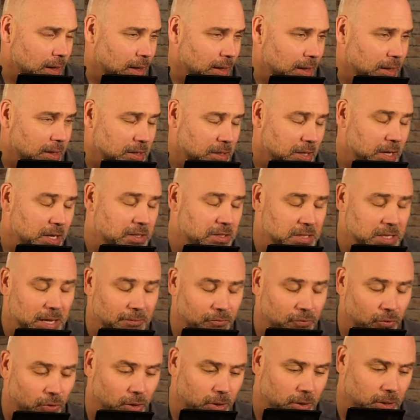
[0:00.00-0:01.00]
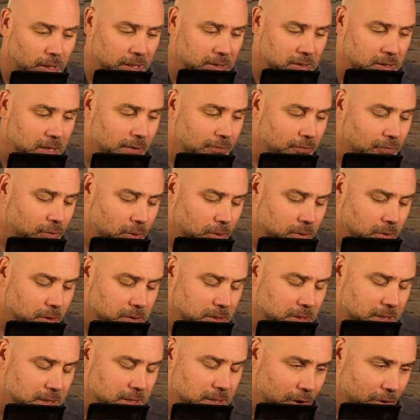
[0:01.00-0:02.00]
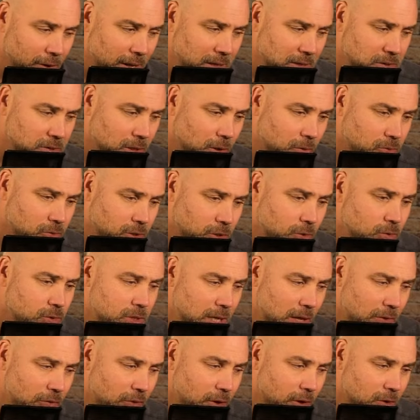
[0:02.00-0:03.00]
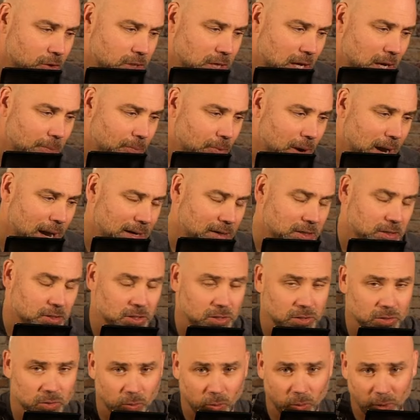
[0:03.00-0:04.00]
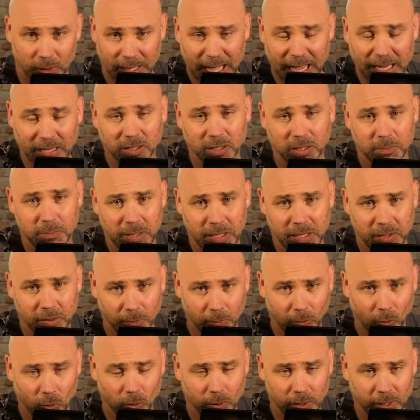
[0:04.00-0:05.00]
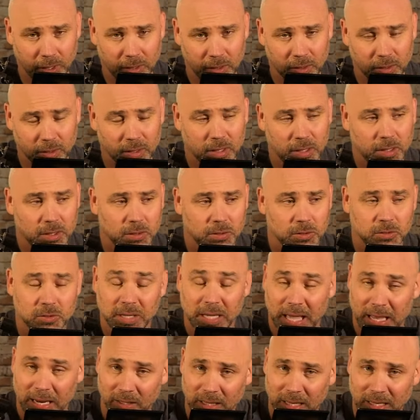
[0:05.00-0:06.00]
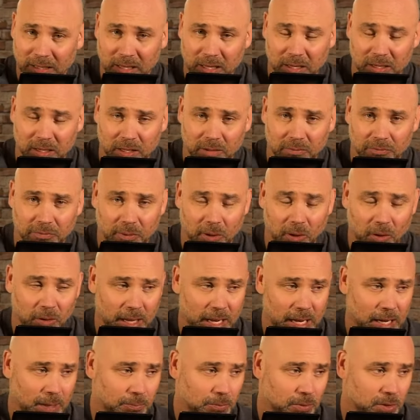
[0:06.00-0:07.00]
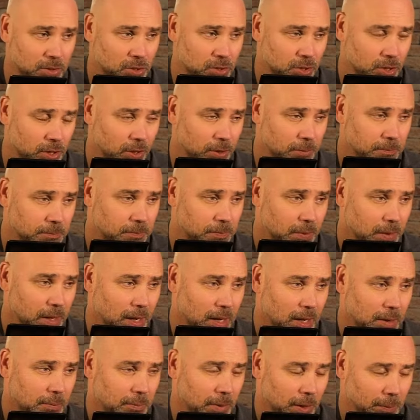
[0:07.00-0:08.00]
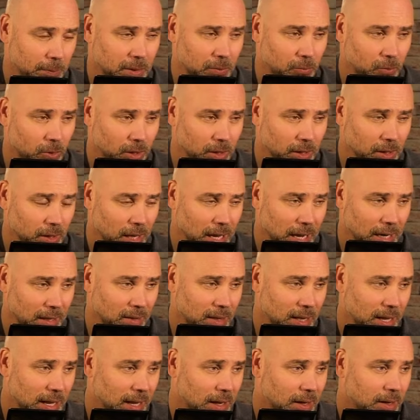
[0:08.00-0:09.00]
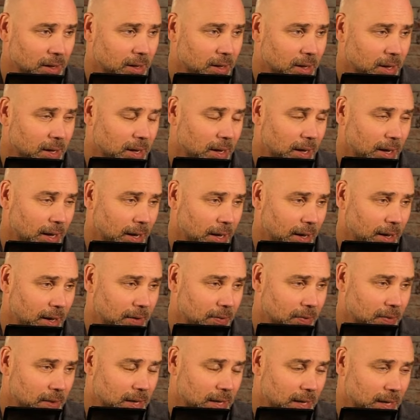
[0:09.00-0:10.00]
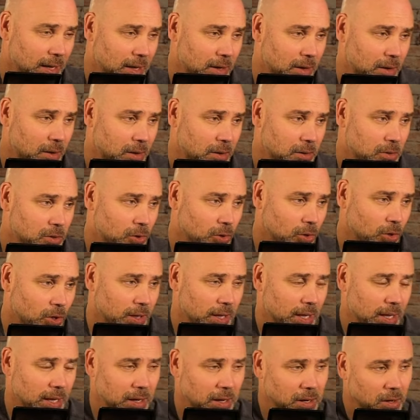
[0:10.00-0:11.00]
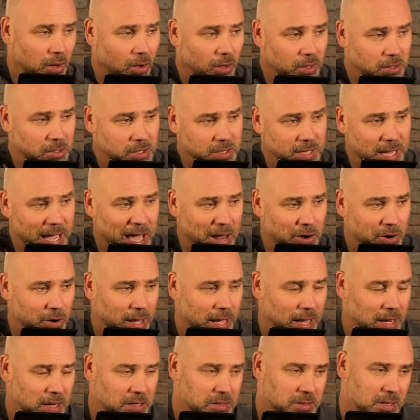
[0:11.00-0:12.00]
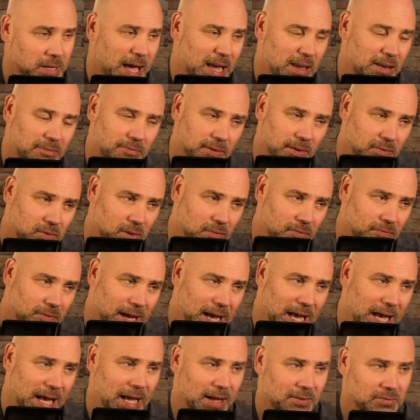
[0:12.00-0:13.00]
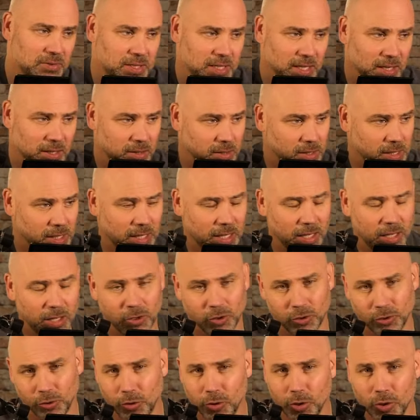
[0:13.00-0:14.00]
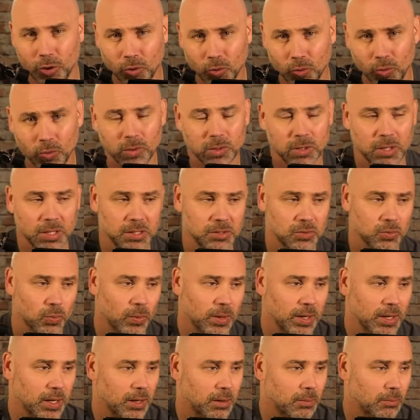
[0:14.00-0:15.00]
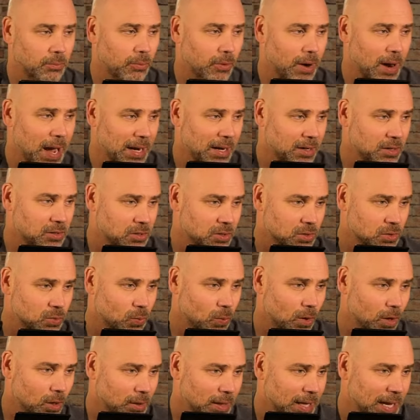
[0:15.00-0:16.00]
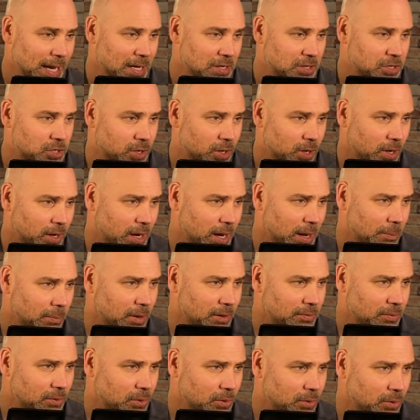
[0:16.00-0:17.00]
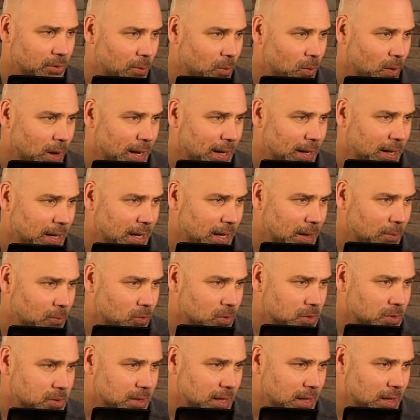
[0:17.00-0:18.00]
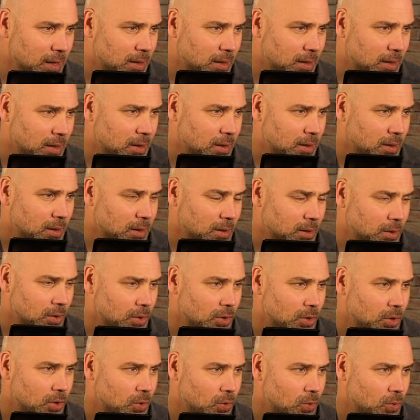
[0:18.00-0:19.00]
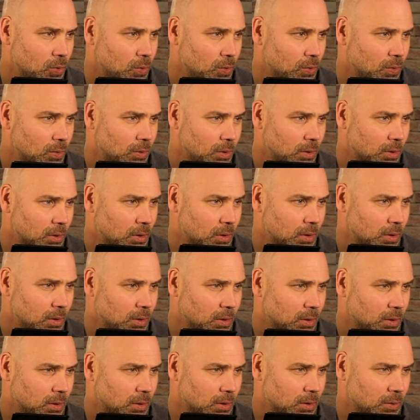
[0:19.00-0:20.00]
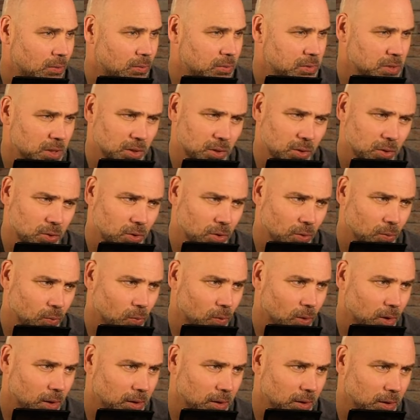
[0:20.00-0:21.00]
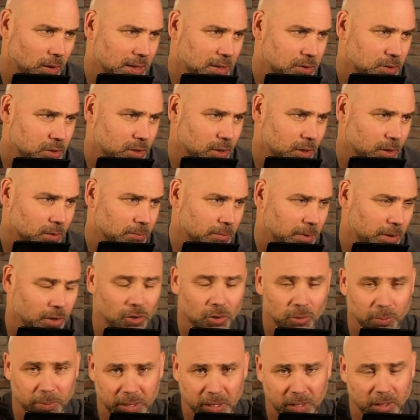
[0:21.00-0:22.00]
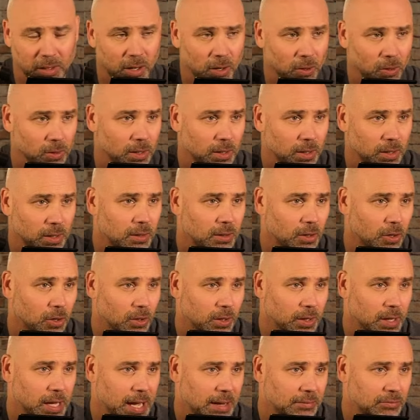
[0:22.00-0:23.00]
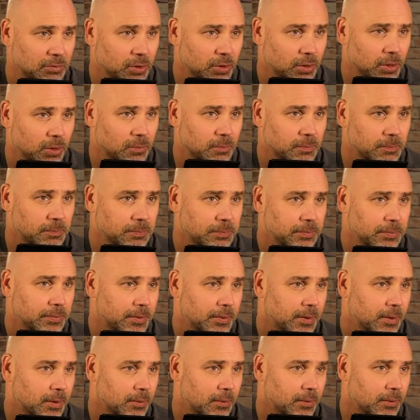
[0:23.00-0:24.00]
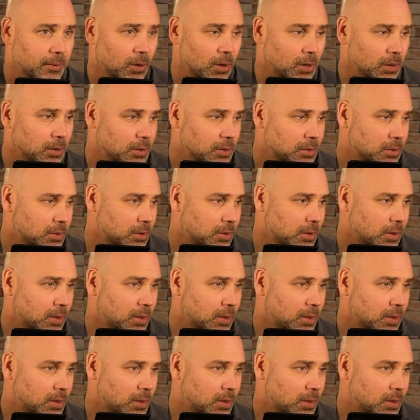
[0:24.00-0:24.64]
except for Saturday. So Tuesday, Thursday practices will likely be in the morning, kind of like they did fall camp this year. Pittman really liked that. And then you're looking on Saturdays, 8:55, 10:10, or noon is when practices were last year. And I believe the red-white game was at noon. Was it noon or 1 last year? But it'll be early afternoon regardless.